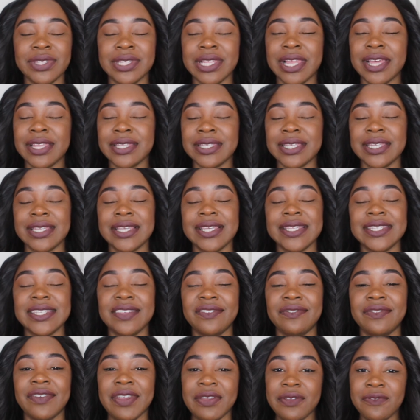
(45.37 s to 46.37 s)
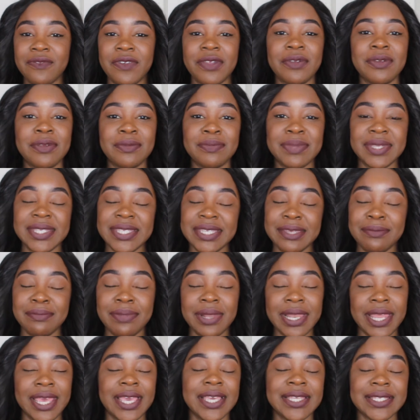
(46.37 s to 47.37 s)
London is a very, very busy
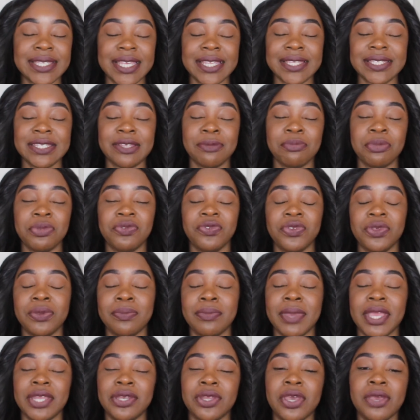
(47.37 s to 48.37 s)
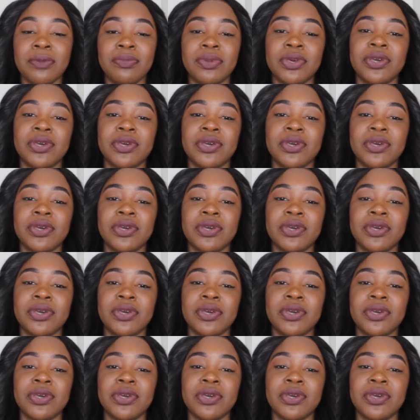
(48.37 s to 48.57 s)
place, as some of you may know,